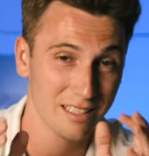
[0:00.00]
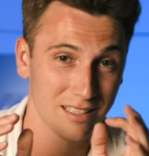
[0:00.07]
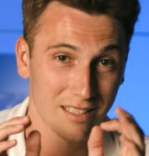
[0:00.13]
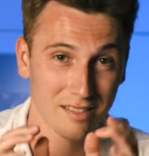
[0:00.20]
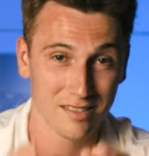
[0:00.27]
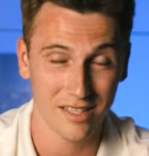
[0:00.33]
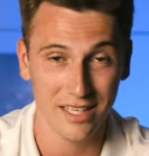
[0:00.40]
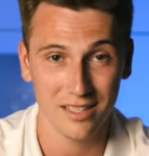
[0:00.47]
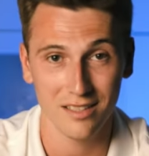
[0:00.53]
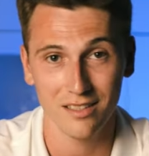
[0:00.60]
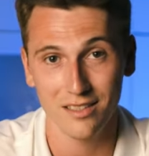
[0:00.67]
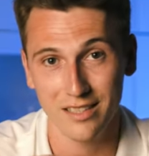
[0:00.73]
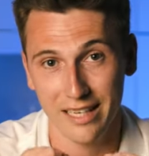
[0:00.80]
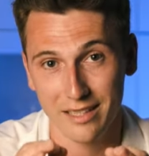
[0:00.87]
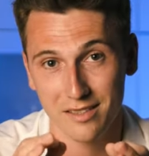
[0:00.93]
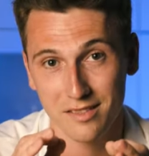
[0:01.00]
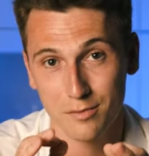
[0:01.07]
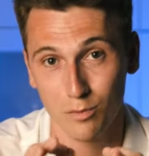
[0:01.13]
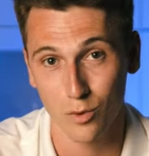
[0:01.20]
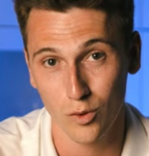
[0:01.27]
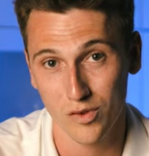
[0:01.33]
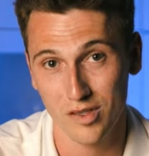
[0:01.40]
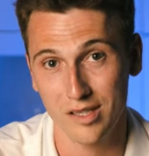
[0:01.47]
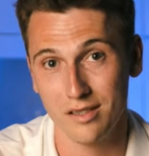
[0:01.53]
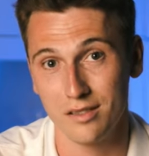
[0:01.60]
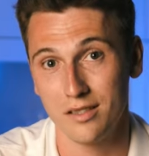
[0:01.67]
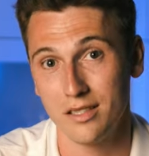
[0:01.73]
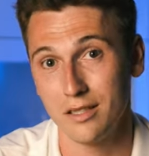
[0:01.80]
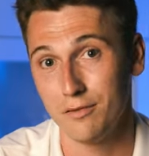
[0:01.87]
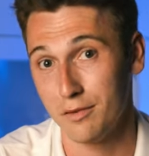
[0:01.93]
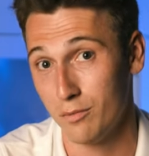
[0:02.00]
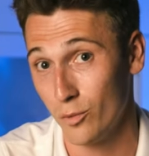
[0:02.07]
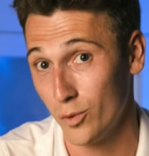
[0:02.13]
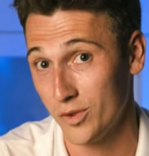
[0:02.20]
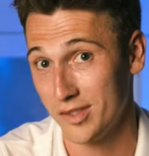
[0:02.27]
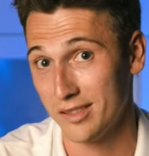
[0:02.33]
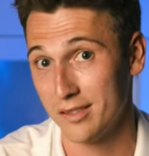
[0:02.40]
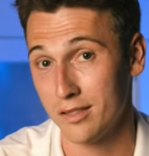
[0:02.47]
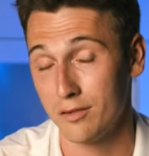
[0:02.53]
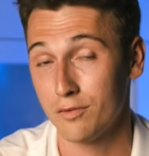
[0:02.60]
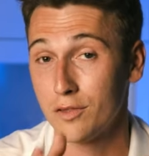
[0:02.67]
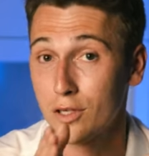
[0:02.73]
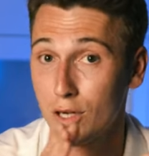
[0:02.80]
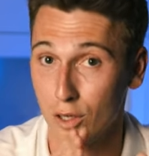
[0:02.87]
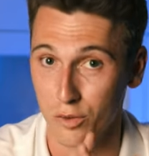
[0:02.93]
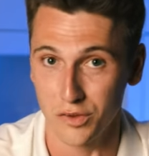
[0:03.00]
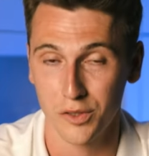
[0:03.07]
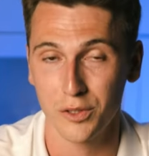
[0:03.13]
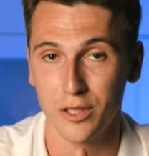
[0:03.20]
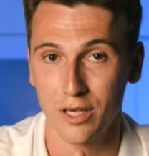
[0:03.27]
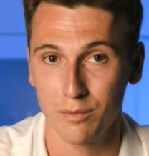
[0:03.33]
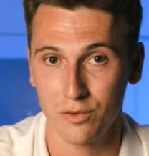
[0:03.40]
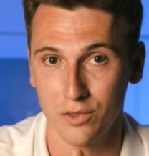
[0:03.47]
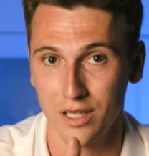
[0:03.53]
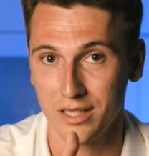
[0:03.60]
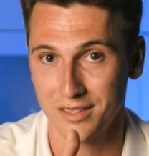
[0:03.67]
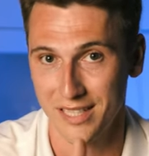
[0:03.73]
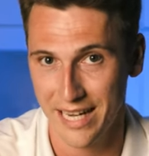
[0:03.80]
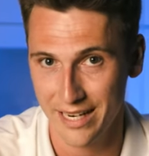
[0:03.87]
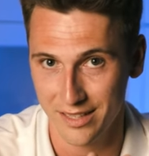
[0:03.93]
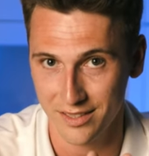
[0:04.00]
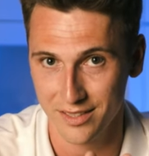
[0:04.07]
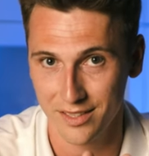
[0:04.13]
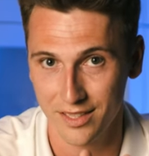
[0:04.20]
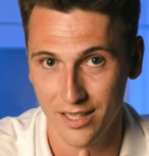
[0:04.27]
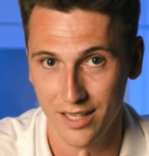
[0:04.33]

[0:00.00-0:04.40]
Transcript: the signal gets more sensitive and more sensitive the closer you come to the antennas.